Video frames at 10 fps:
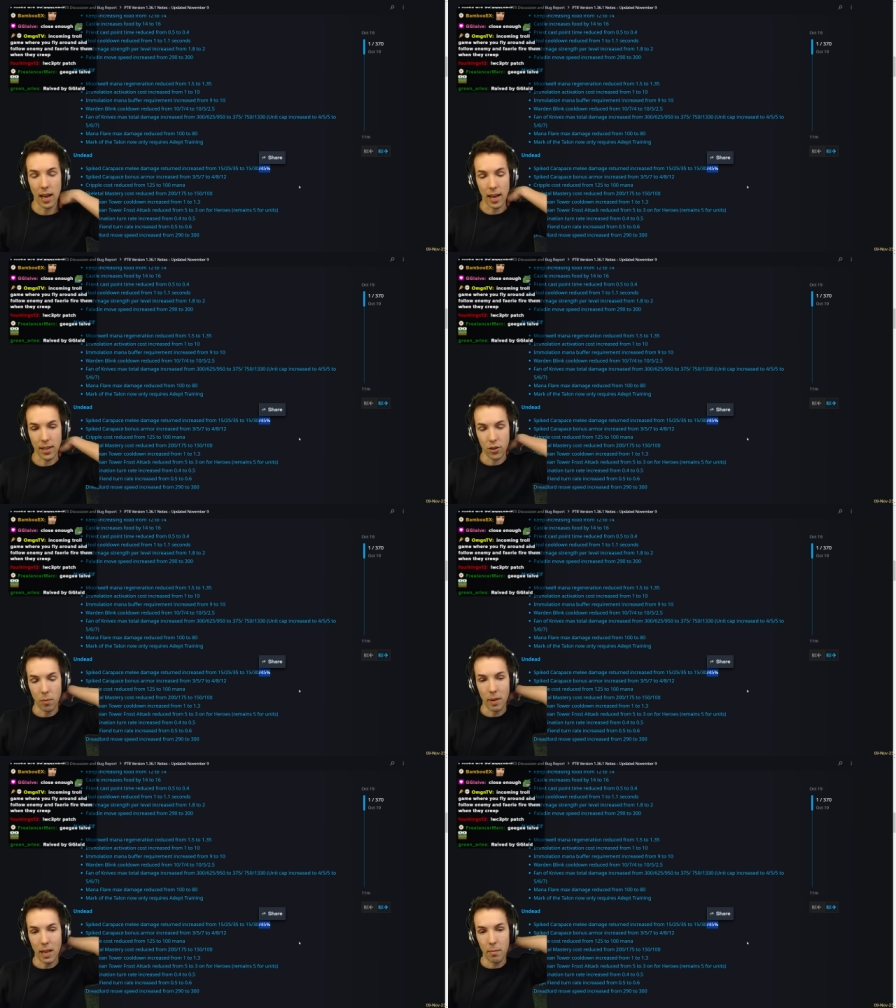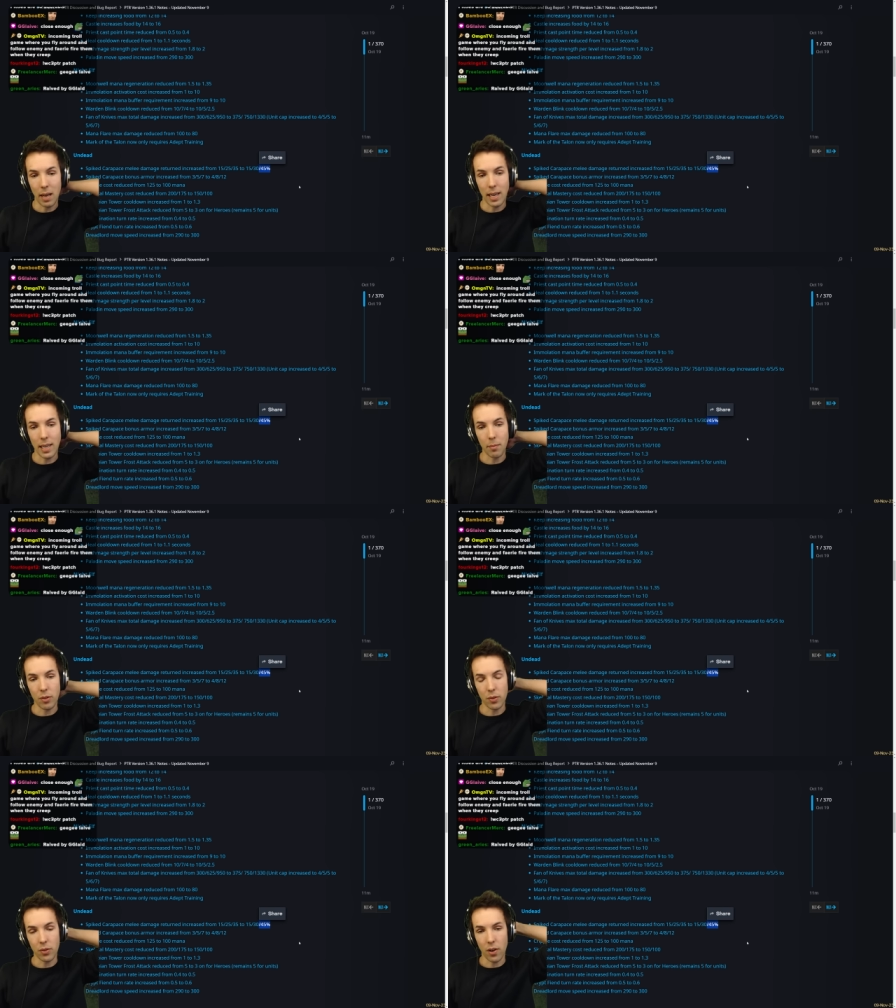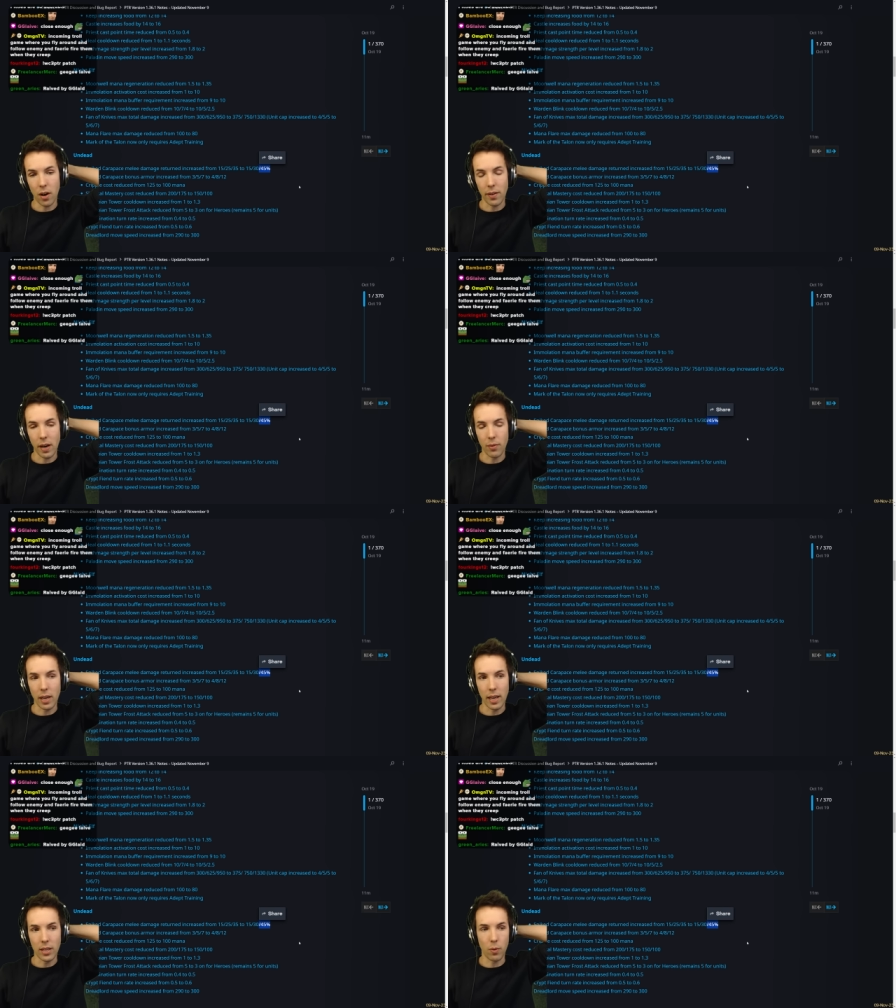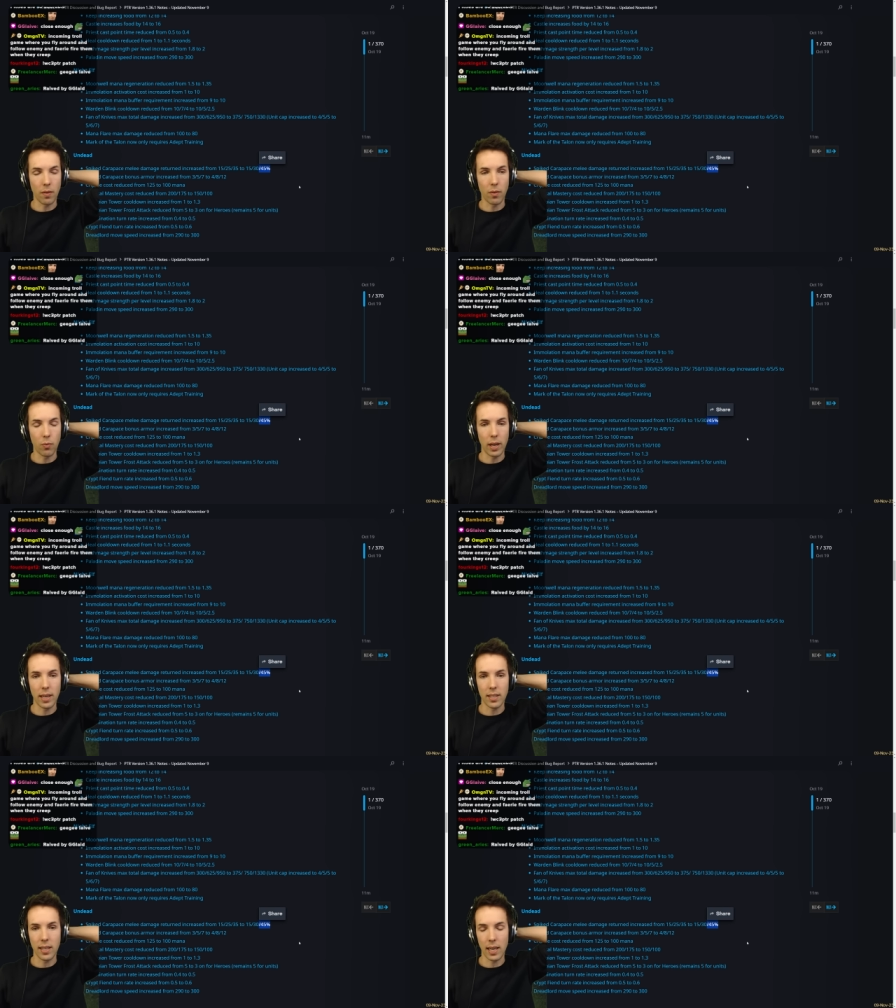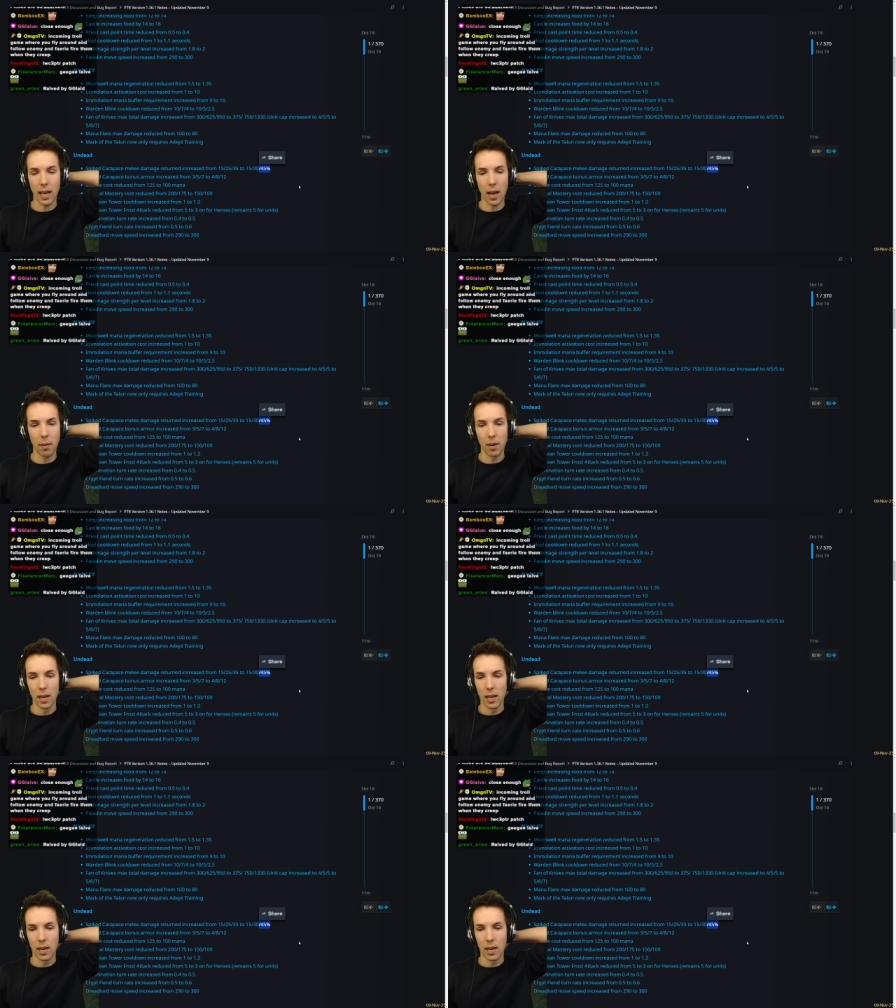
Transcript: And so me melee damage return aura really is one of the weakest in the game